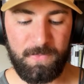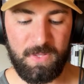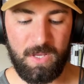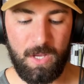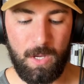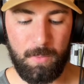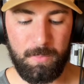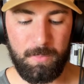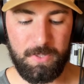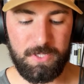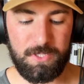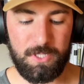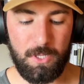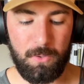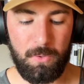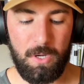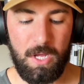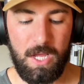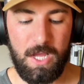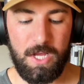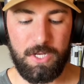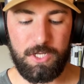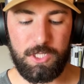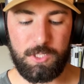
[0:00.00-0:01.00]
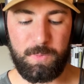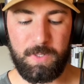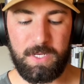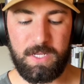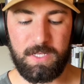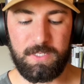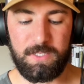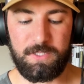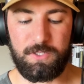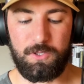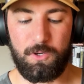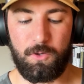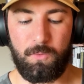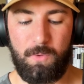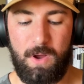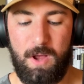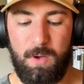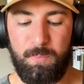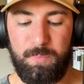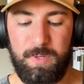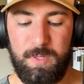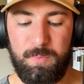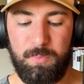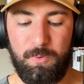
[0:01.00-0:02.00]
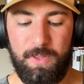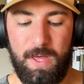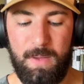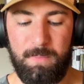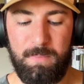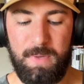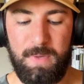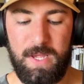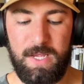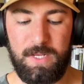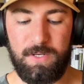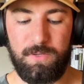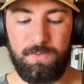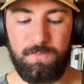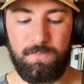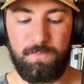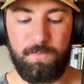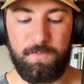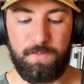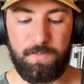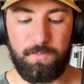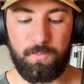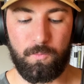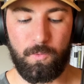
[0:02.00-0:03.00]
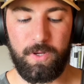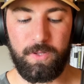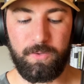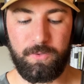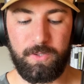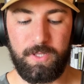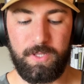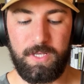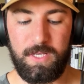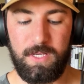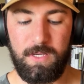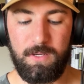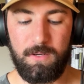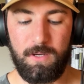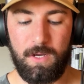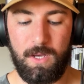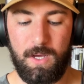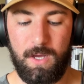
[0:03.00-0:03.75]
And so just because you're around people that may freely